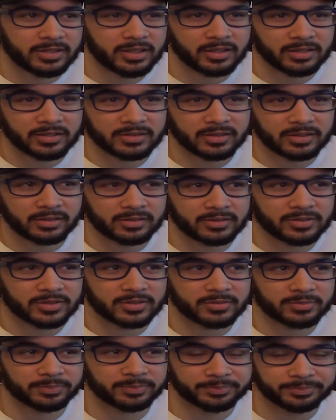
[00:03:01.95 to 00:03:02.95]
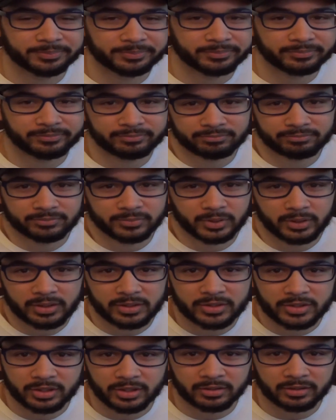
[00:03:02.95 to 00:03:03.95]
Tina's like just
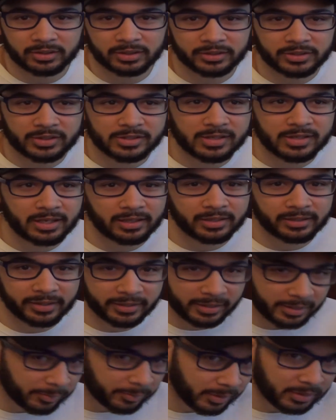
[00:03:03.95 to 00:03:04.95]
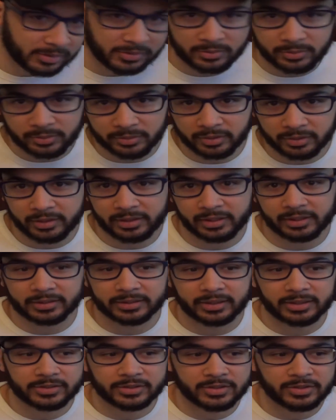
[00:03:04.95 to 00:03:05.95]
pretty chill. Like she's not like an A-plus student or anything
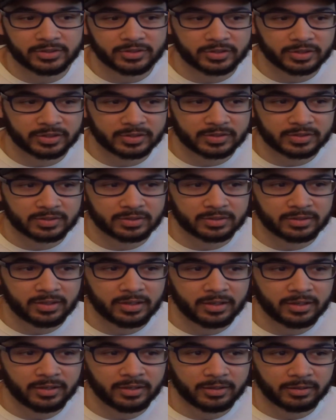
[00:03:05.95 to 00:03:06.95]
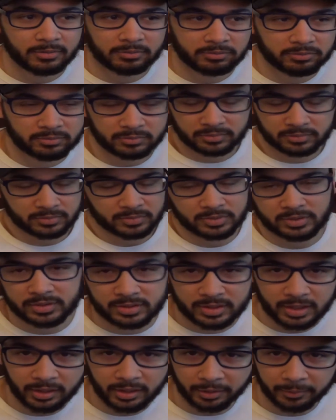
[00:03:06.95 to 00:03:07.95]
like that. She's just
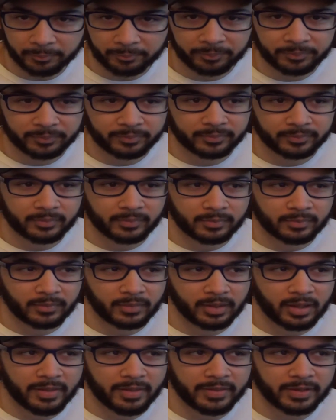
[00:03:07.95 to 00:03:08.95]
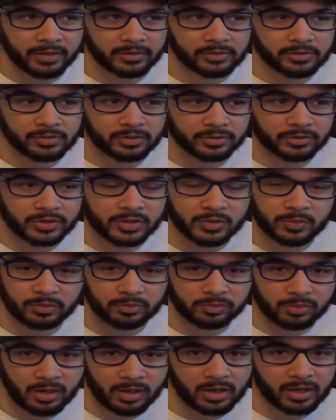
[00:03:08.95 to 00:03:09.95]
Tina. And then she's
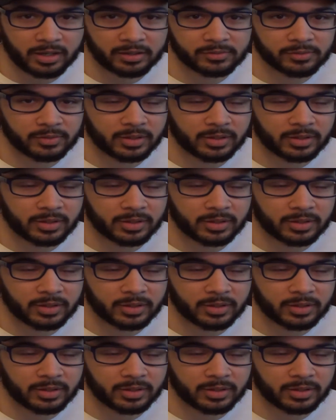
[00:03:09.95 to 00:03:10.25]
with Rod.